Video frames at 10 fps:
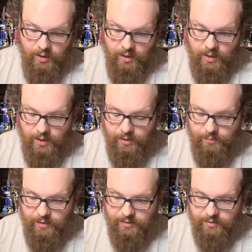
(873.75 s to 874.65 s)

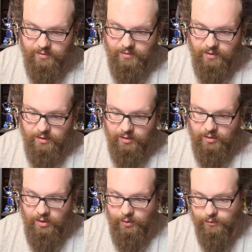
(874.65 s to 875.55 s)
That's
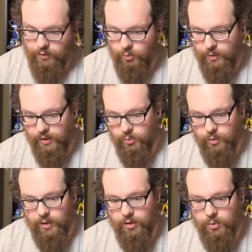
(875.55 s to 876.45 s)
new for
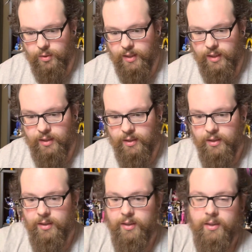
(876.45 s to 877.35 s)
2023
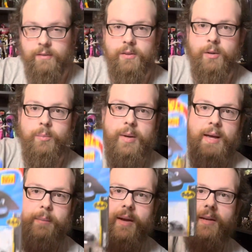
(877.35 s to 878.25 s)
from
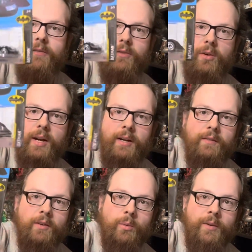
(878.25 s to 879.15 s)
Batman
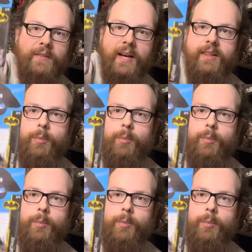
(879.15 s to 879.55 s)
Forever. We've got the